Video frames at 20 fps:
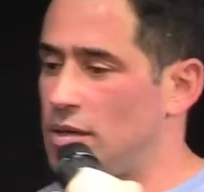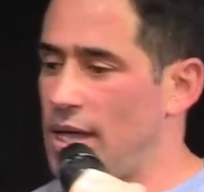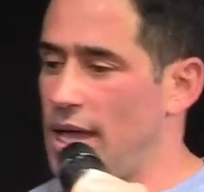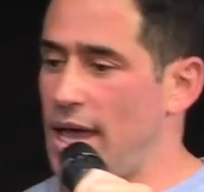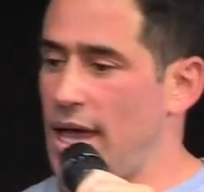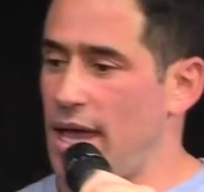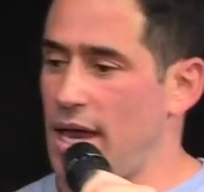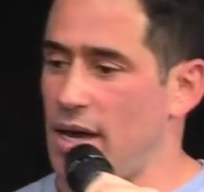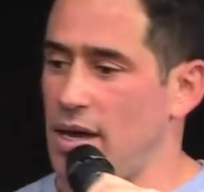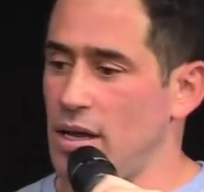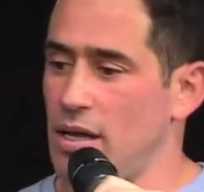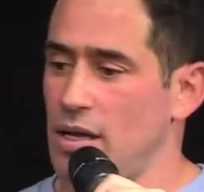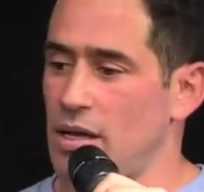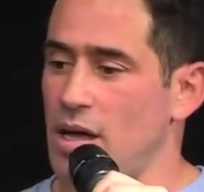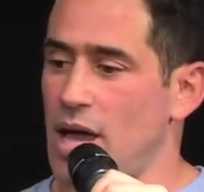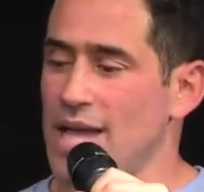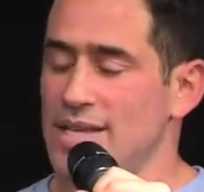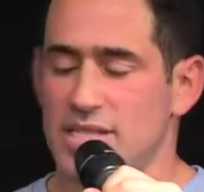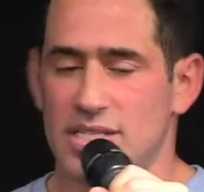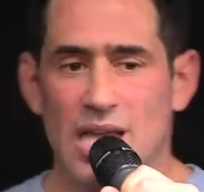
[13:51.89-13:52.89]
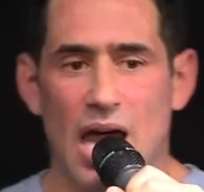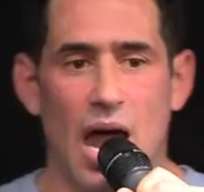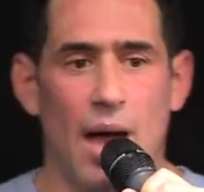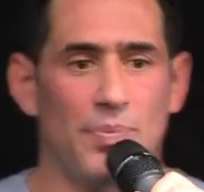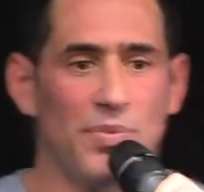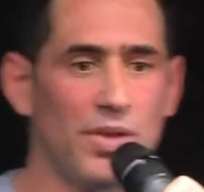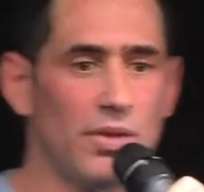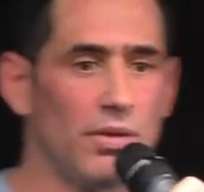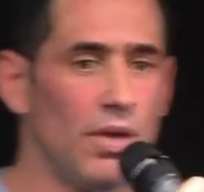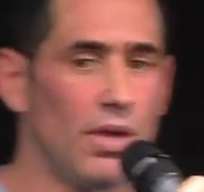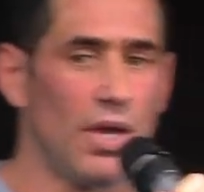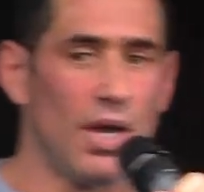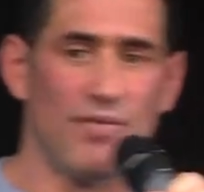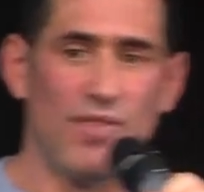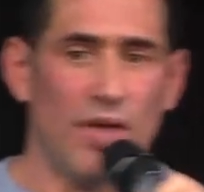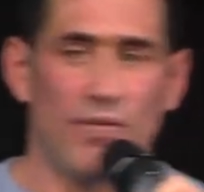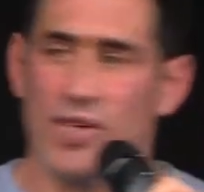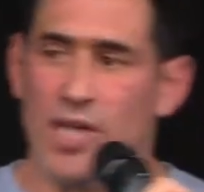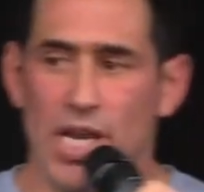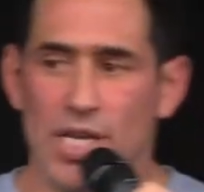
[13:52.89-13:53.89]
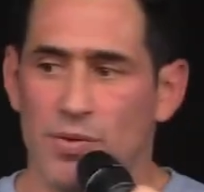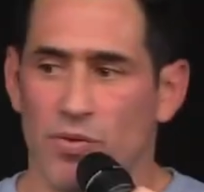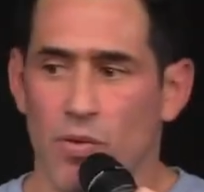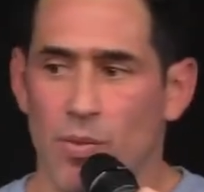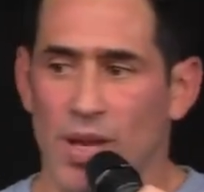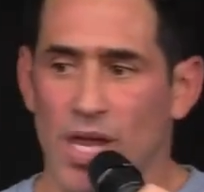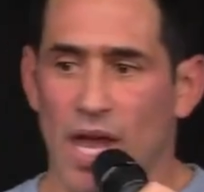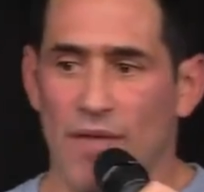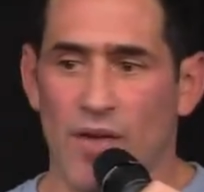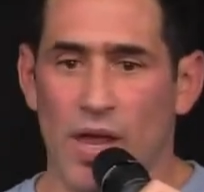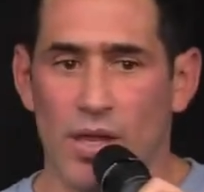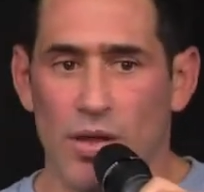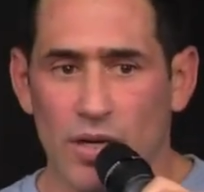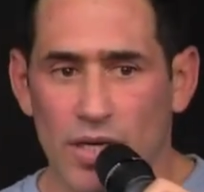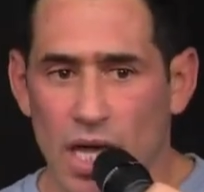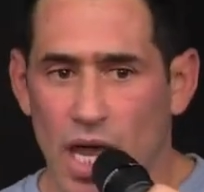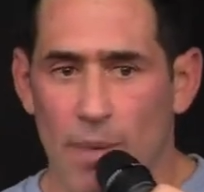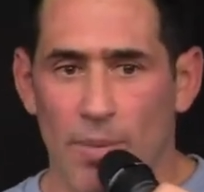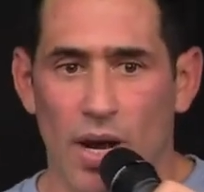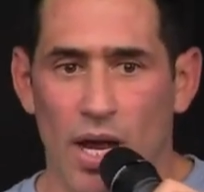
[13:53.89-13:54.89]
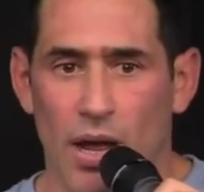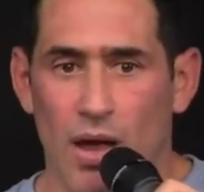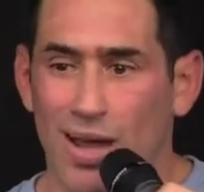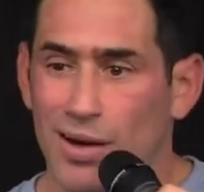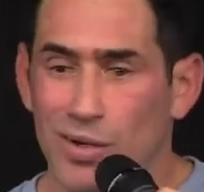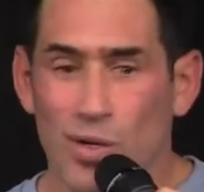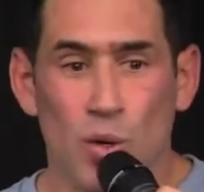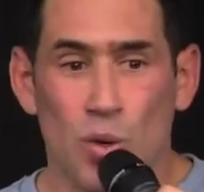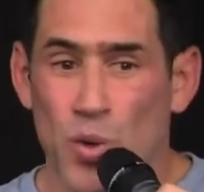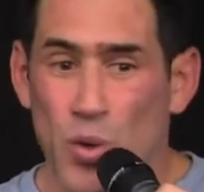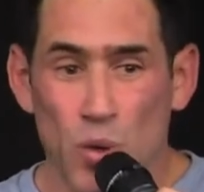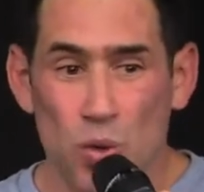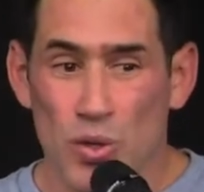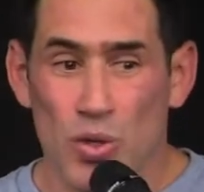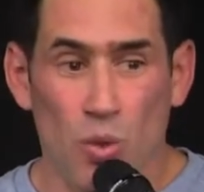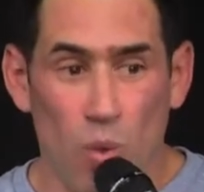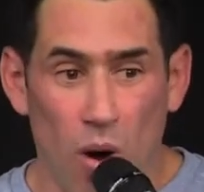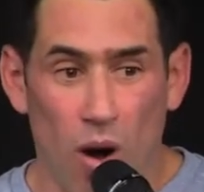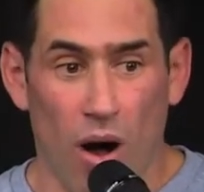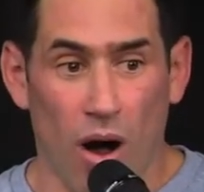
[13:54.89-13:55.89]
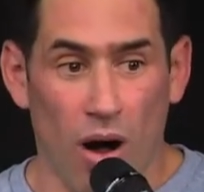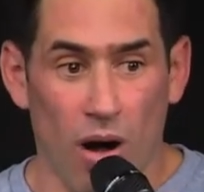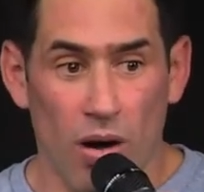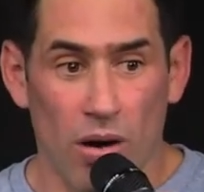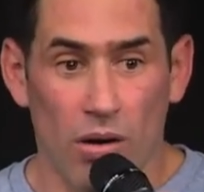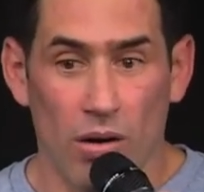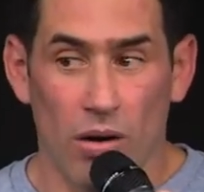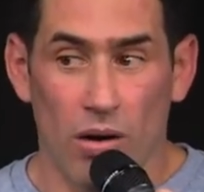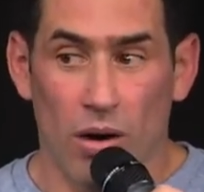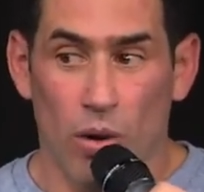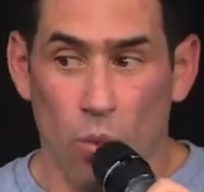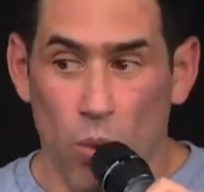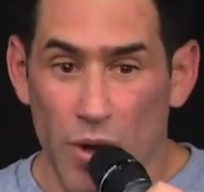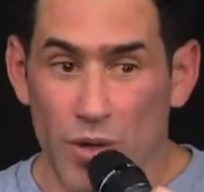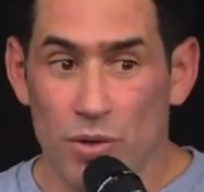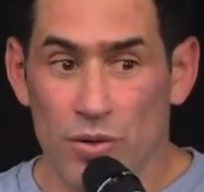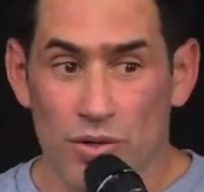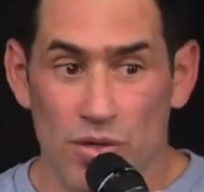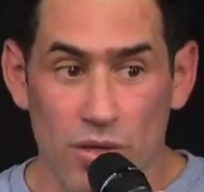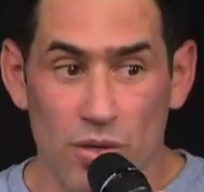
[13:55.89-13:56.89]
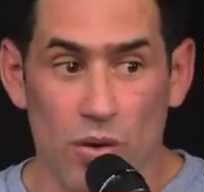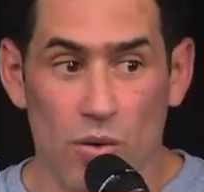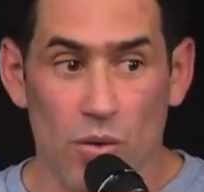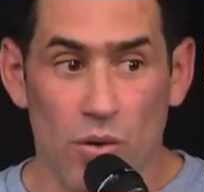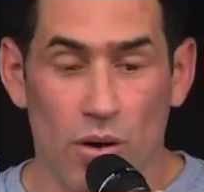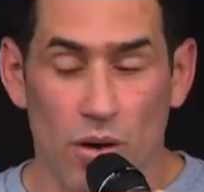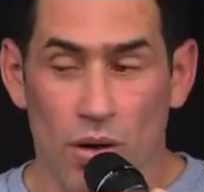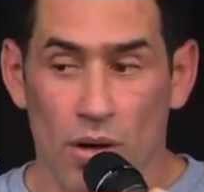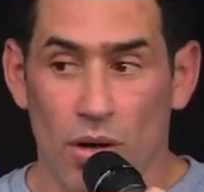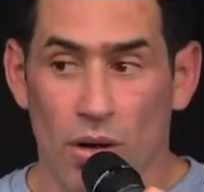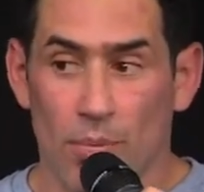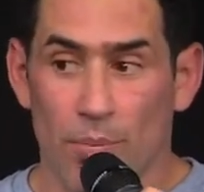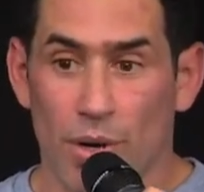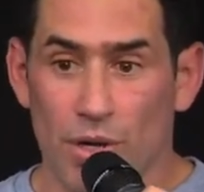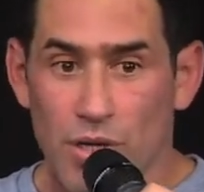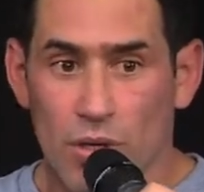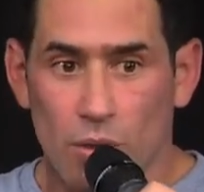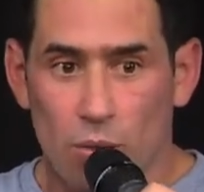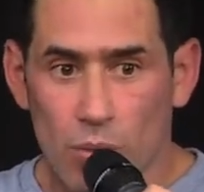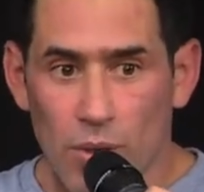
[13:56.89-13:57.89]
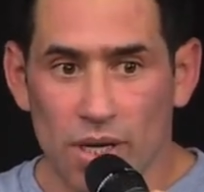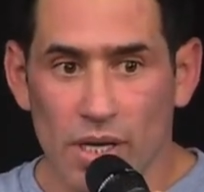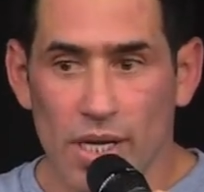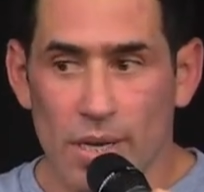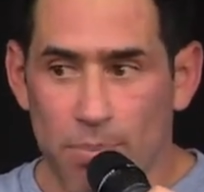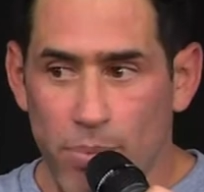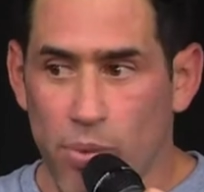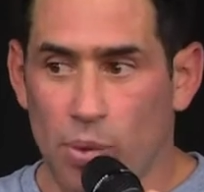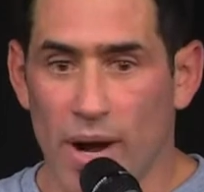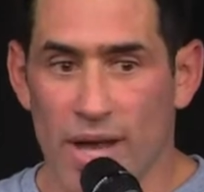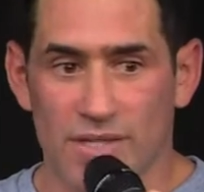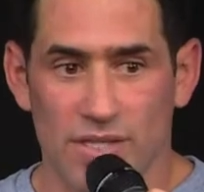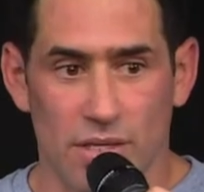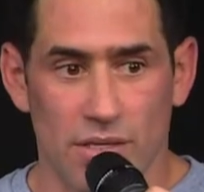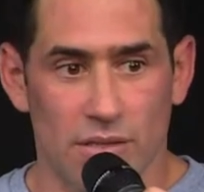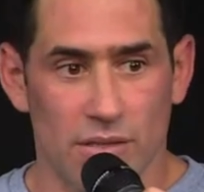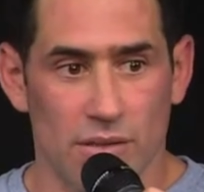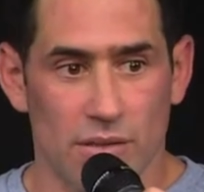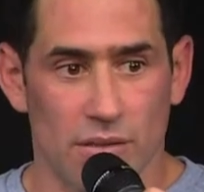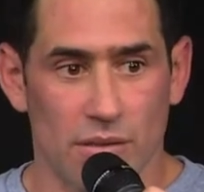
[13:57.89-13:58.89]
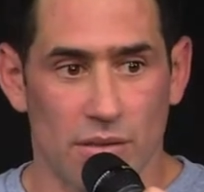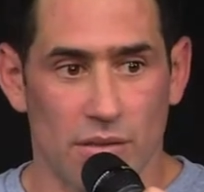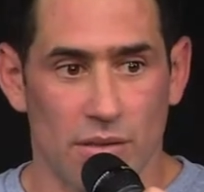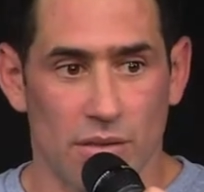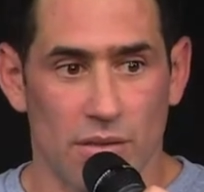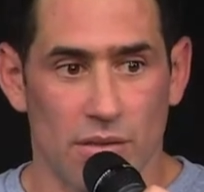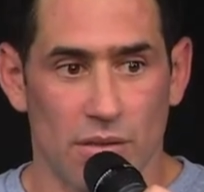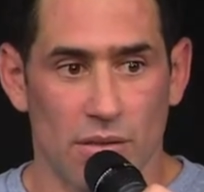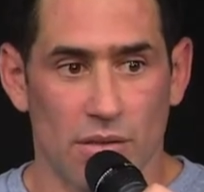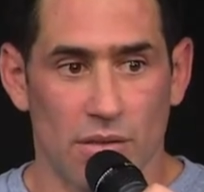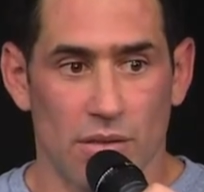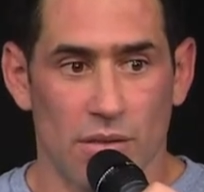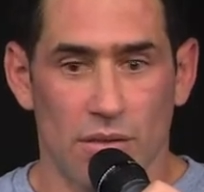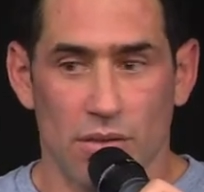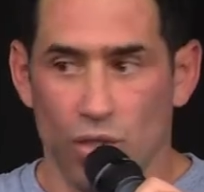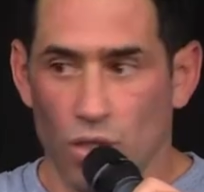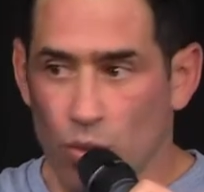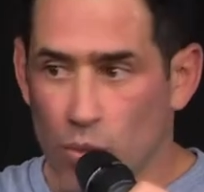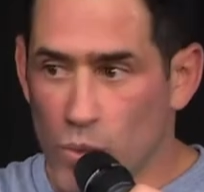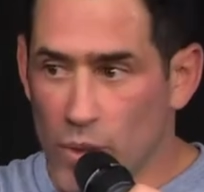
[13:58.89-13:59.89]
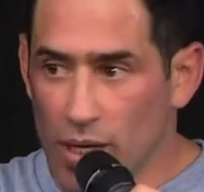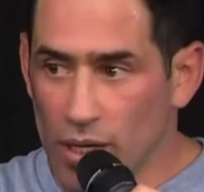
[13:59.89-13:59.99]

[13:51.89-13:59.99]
And I stopped, and I've never done this before in my life. I looked at him and I go, I don't know who you are or what you do, but you're really present. You're